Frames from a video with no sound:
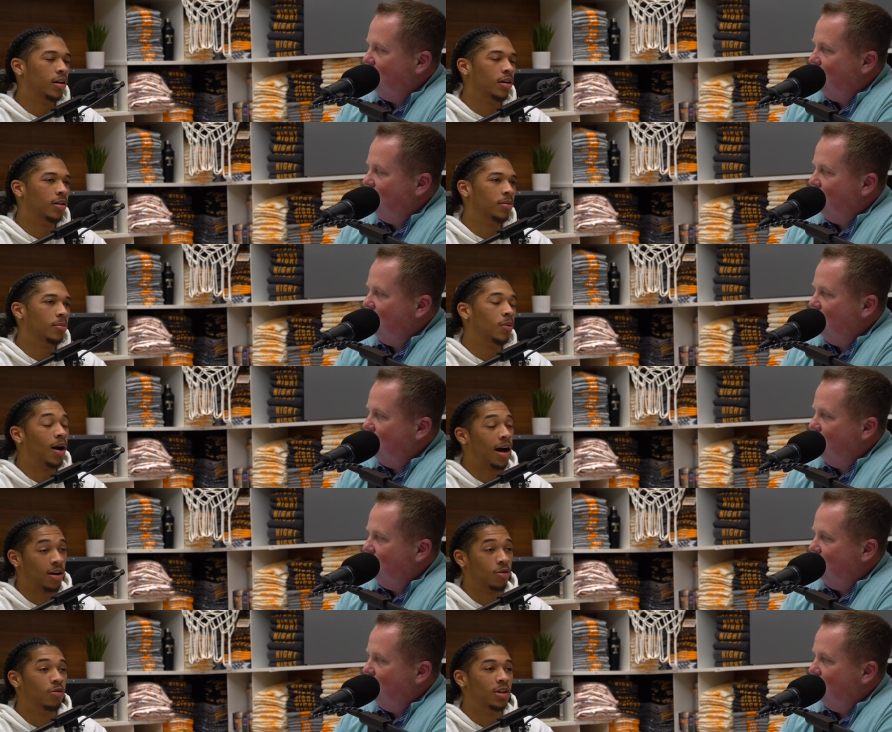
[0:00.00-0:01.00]
Speaker 1: Um,
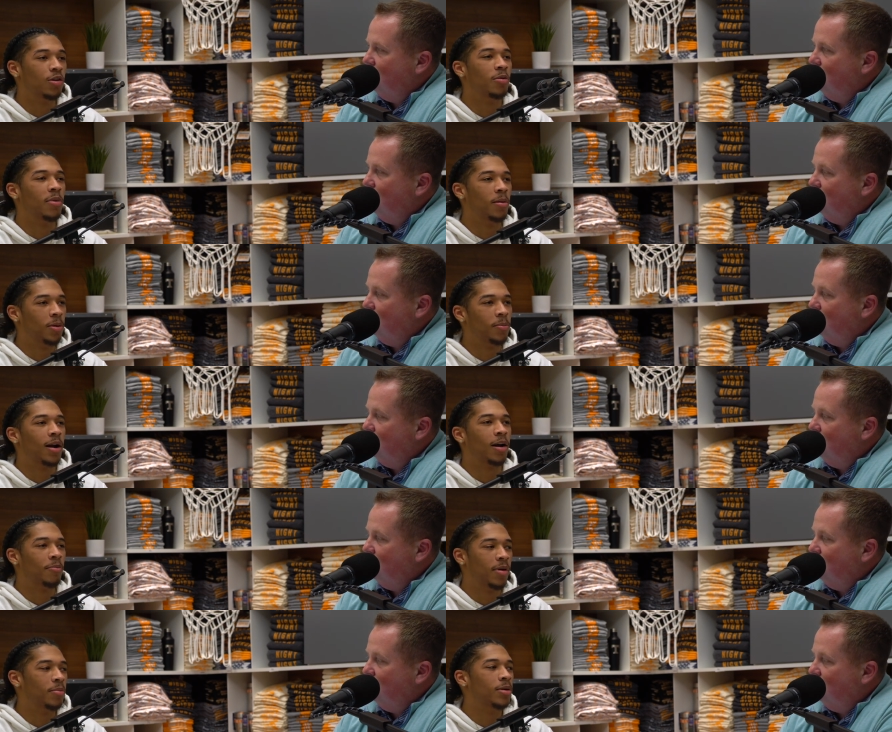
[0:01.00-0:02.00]
well, I don't really remember,
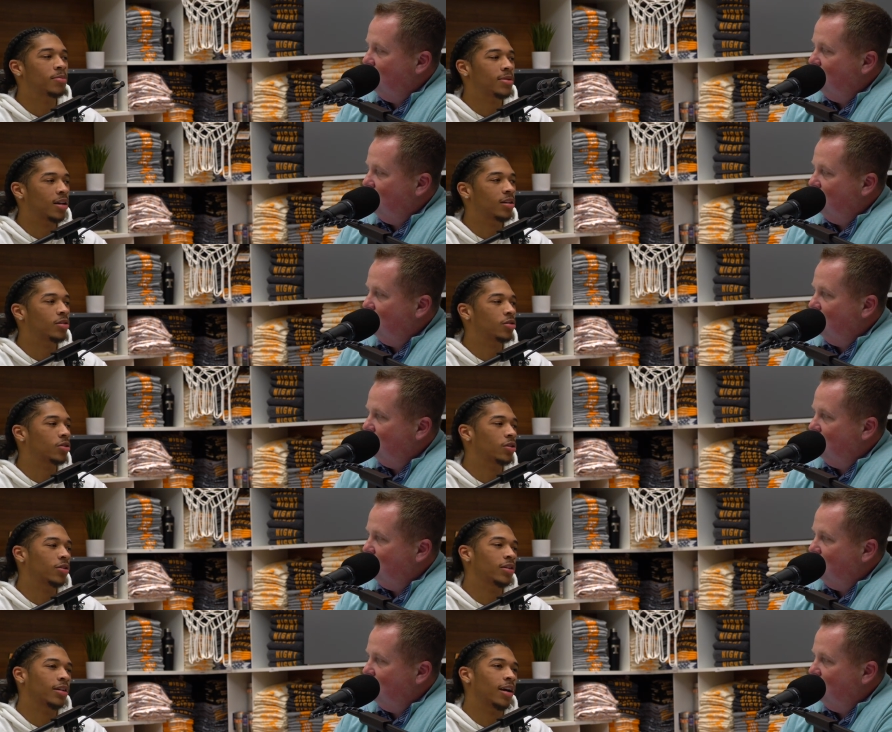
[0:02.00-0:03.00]
but I remember them telling the
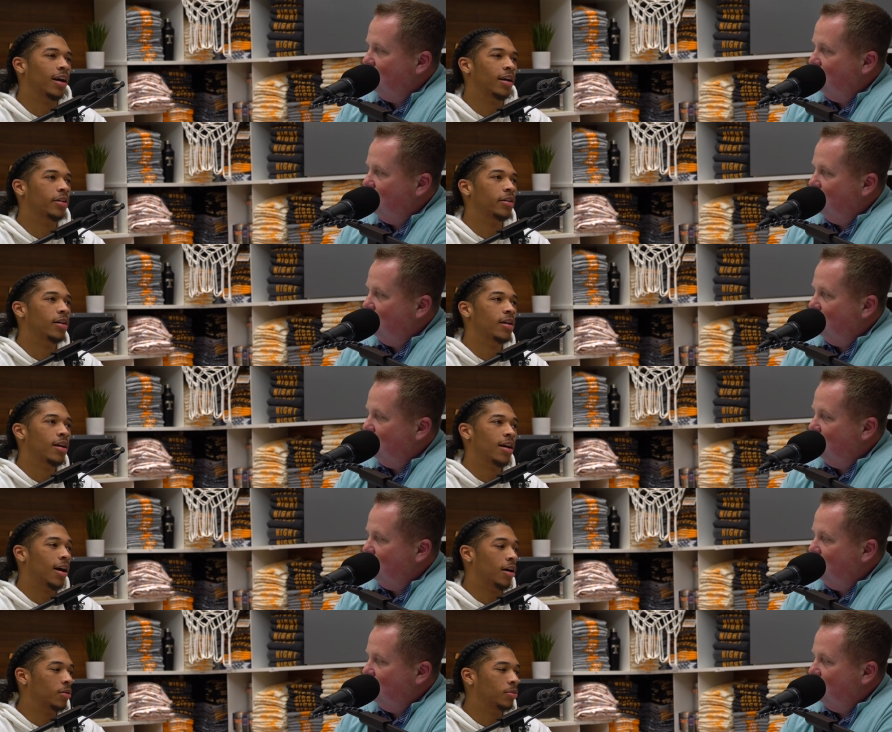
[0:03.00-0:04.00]
story of how
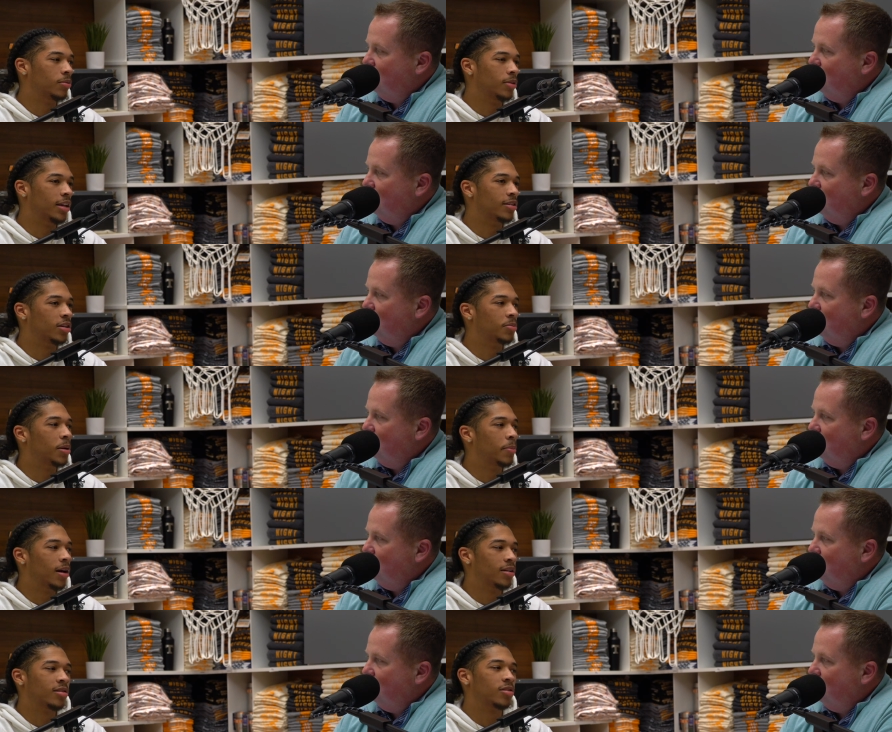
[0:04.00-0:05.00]
how they took me
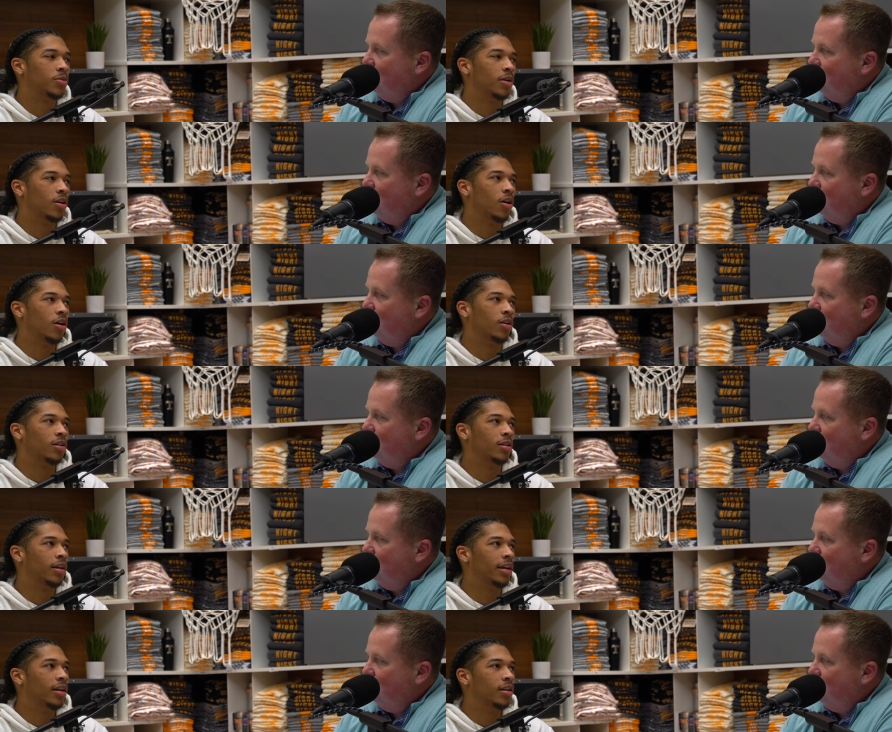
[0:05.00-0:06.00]
to Madison Square
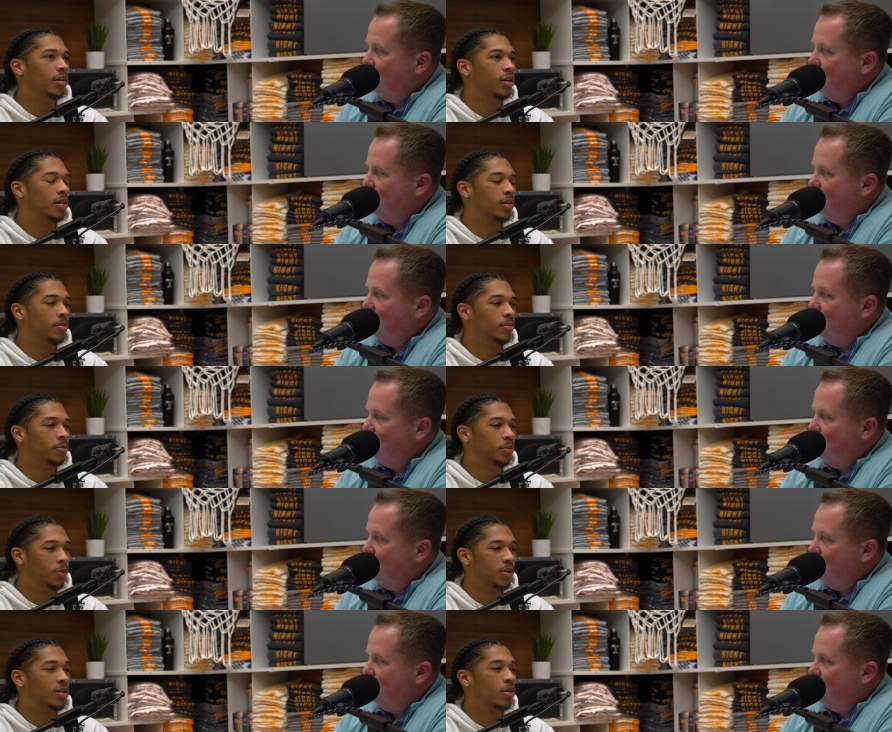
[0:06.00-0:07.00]
Garden and uh,
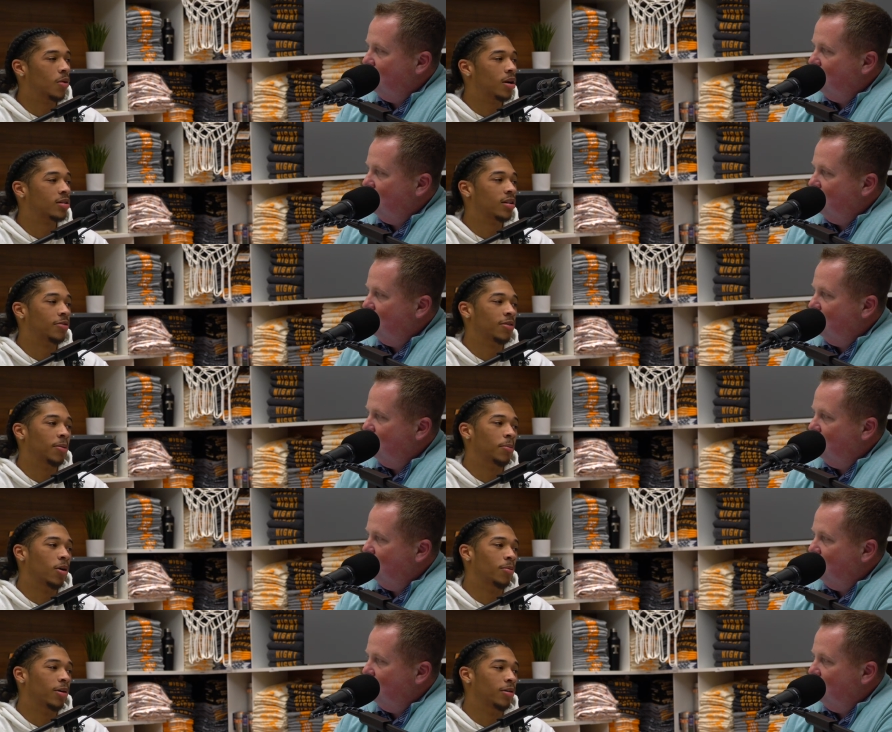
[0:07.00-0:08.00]
we went to go watch
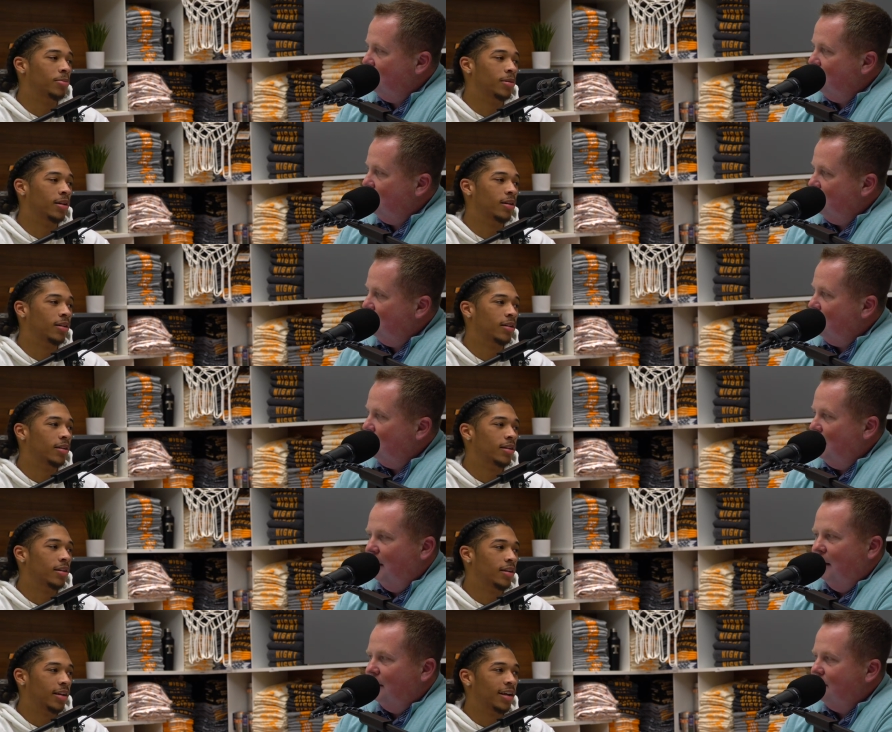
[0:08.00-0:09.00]
Stephon Marbury play.
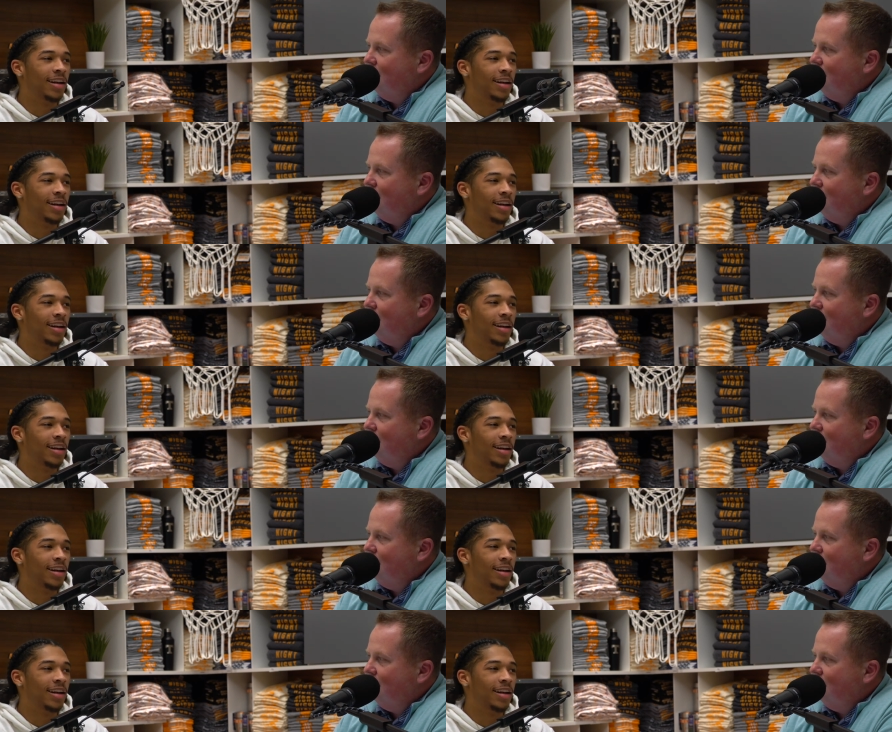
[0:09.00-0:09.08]
Oh.